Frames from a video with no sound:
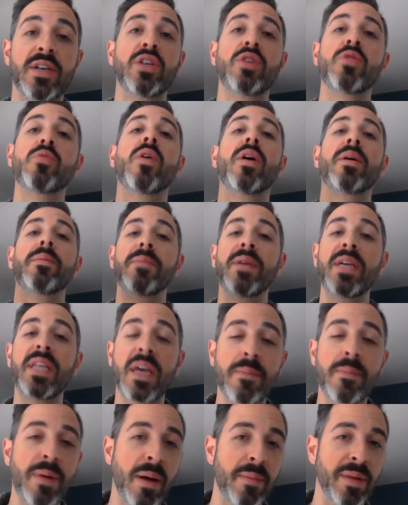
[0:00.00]
You want
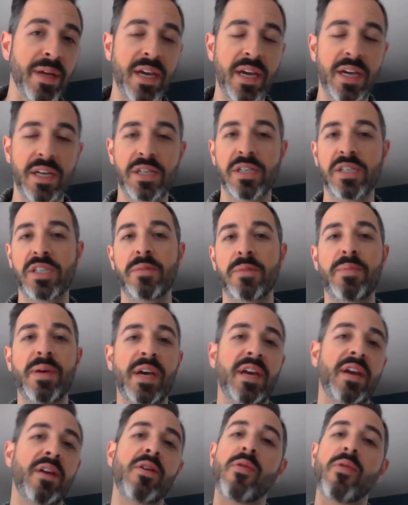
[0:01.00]
media publications to
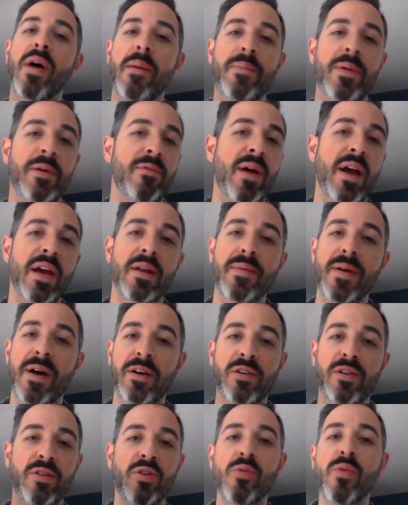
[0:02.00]
pick you up and write
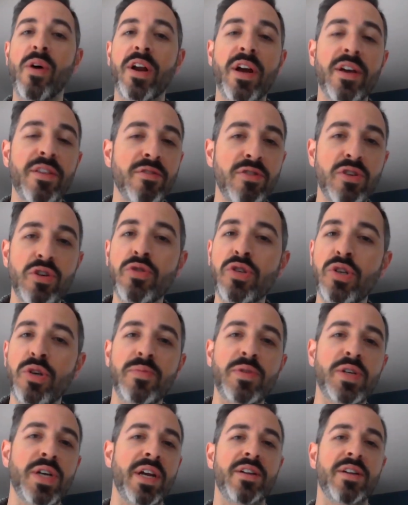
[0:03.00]
about you. You want other
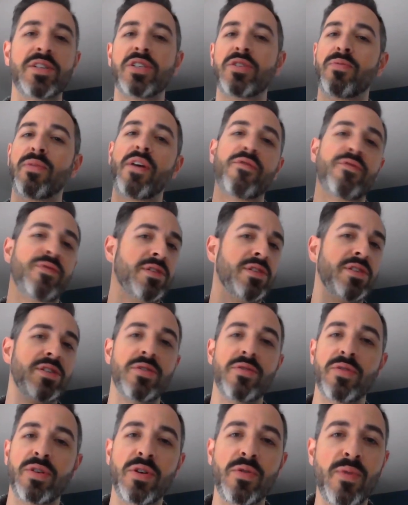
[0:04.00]
YouTube channels to
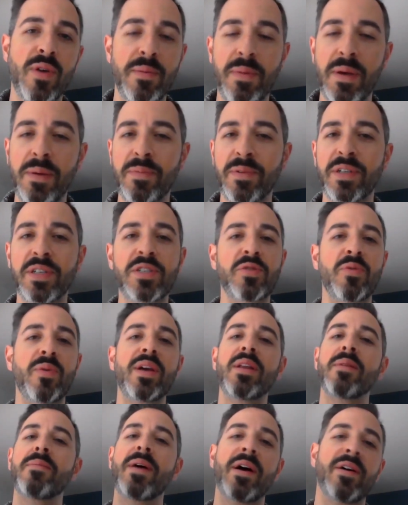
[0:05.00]
reference you. You want people to
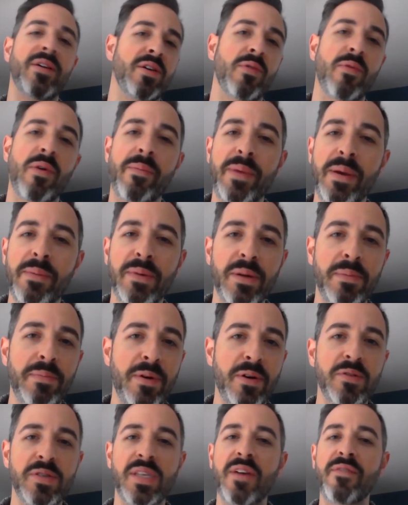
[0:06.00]
tweet about you. You want people to
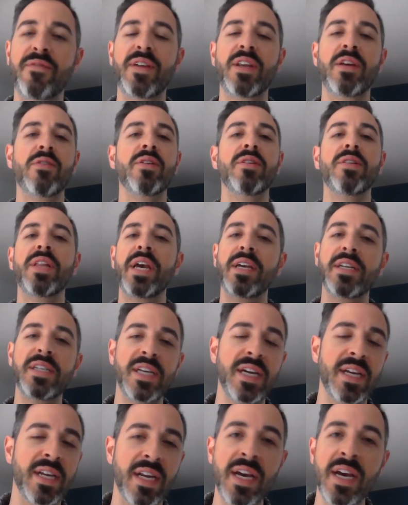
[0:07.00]
post that video to
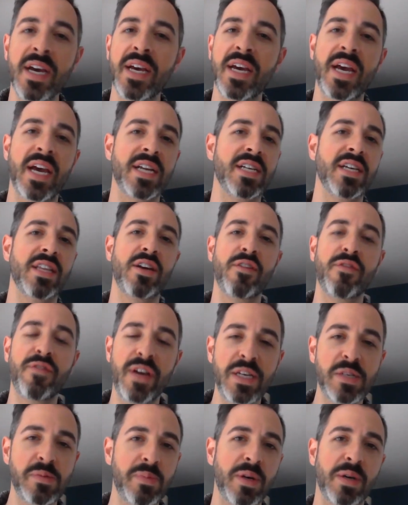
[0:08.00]
LinkedIn and to their
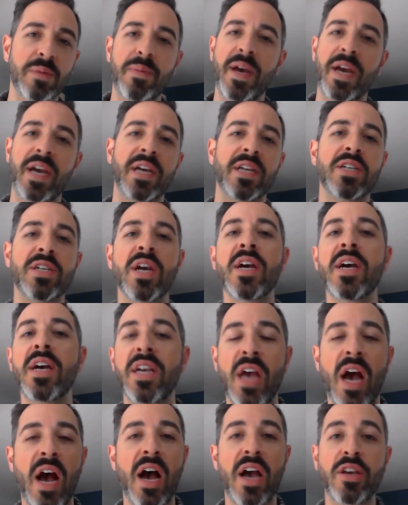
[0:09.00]
Facebook page.
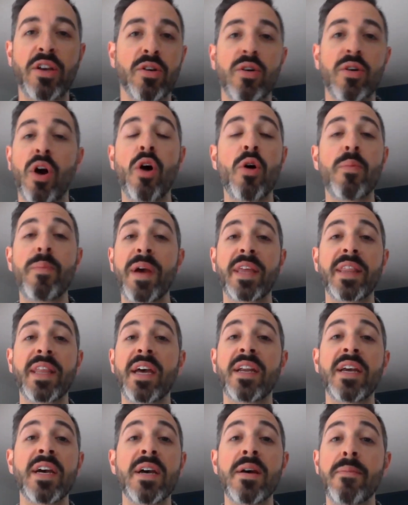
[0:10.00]
You're hoping
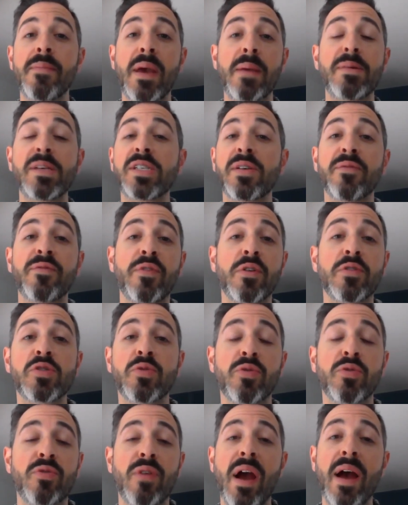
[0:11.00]
that maybe some
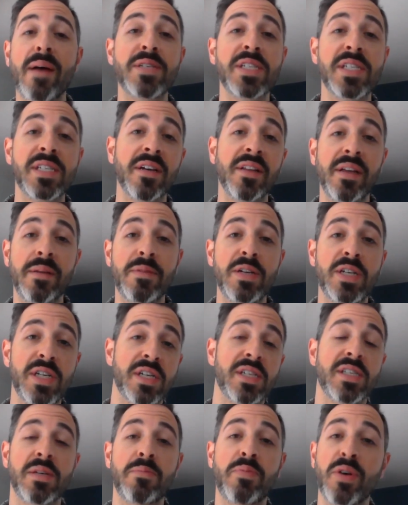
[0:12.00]
folks will grab still
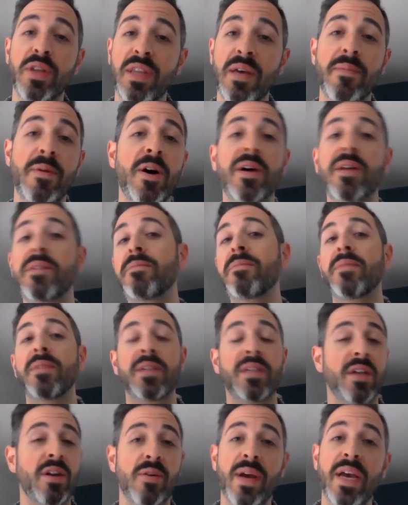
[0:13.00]
images and put them on
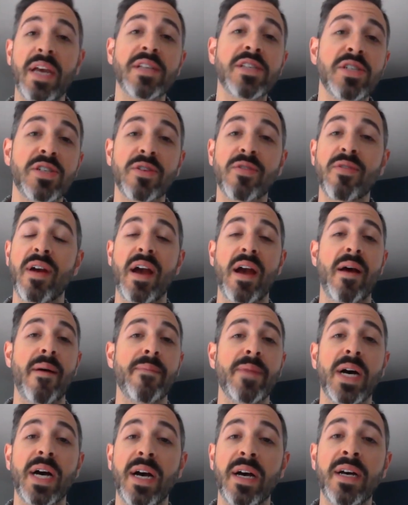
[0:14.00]

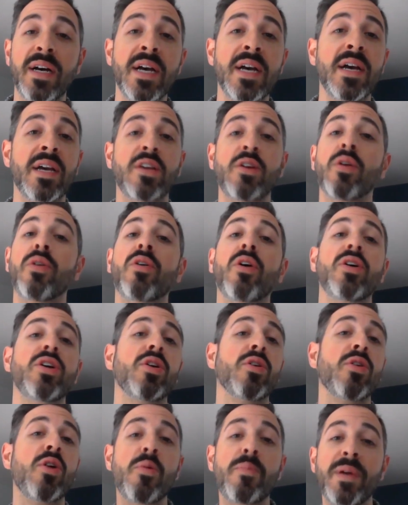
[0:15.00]
Instagram.
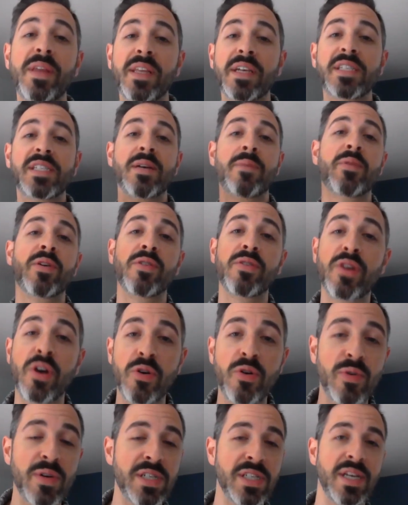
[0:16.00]
You're hoping that someone will
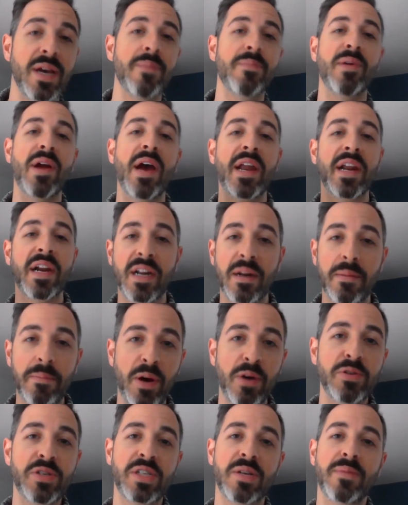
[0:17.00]
go to a subreddit
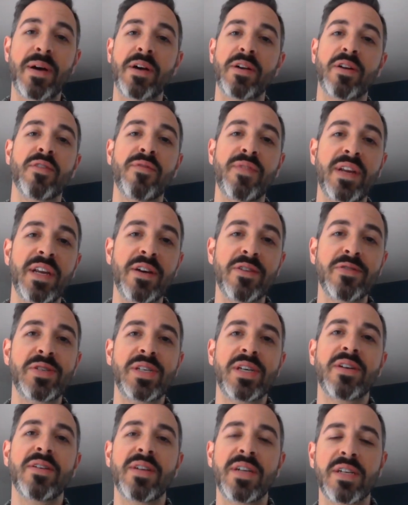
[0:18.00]
and post about your video
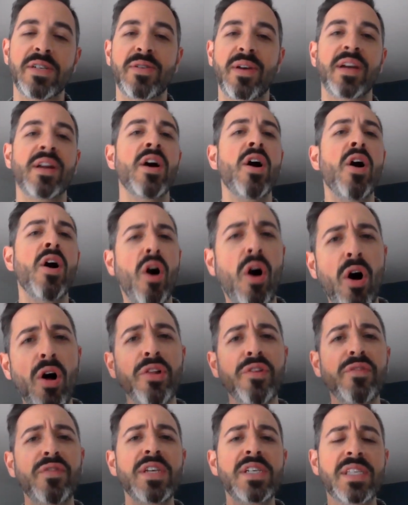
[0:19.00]
series, right?
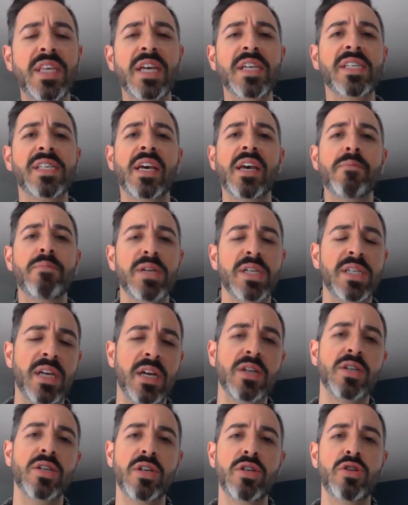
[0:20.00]
All of these things that can
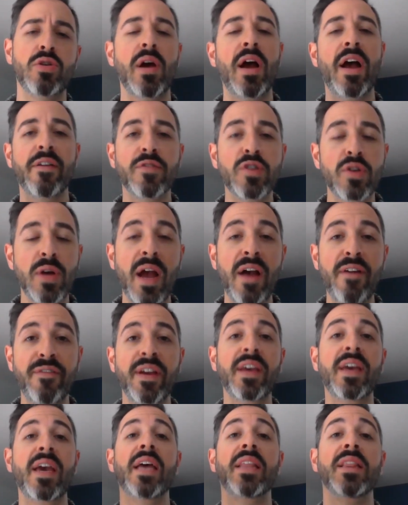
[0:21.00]
potentially drive
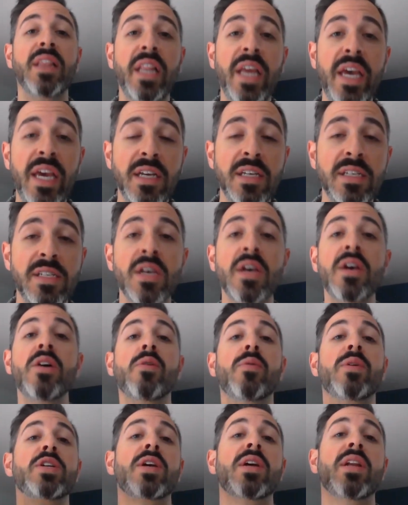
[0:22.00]
traffic and links,
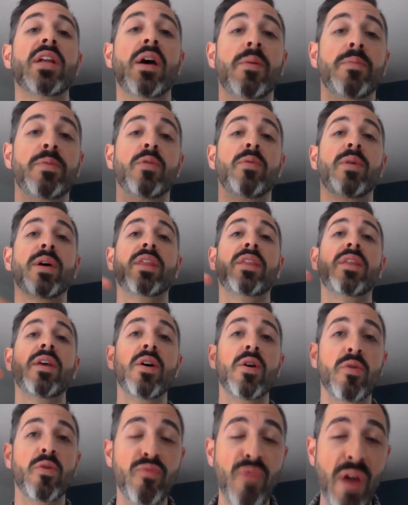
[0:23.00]
which can help you with
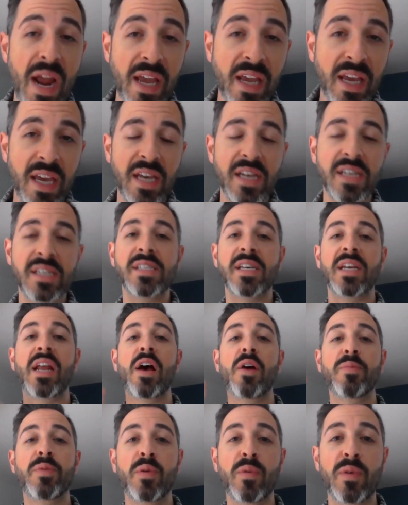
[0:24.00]
rankings and
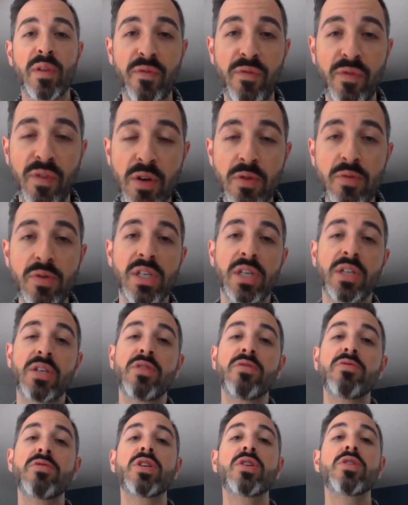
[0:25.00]
help you with views in
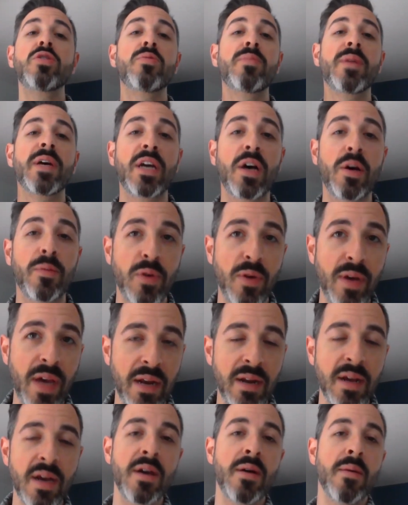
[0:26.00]
YouTube and help you
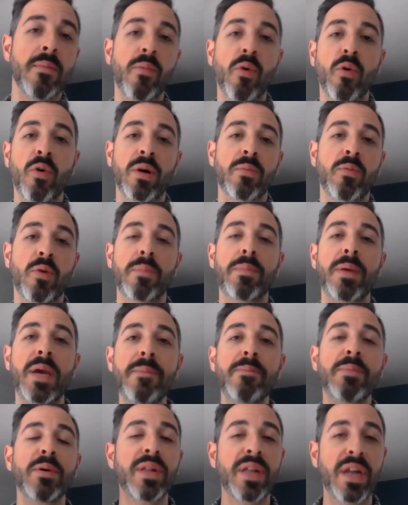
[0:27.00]
get more and more
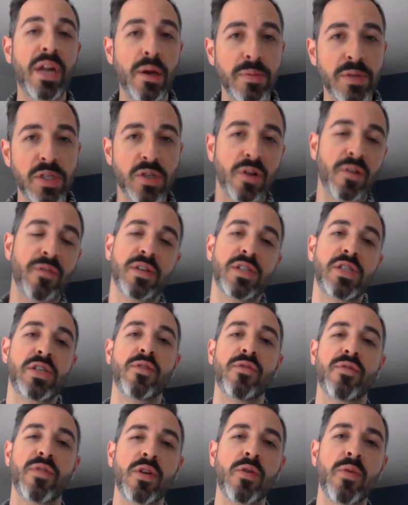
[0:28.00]
people and help
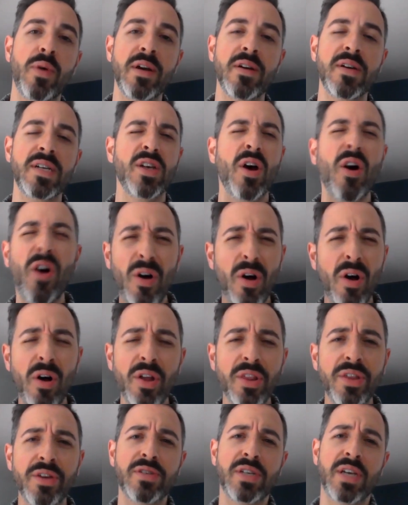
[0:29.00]
surface you for queries,
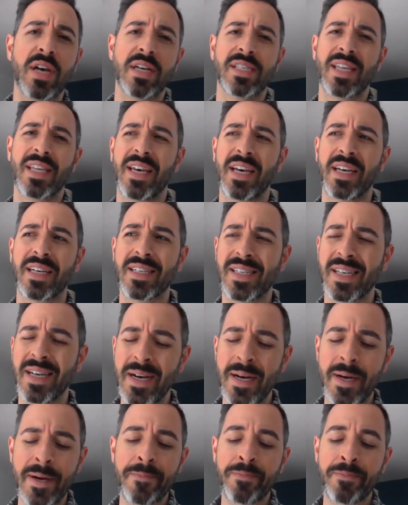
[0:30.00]
all those kinds of things.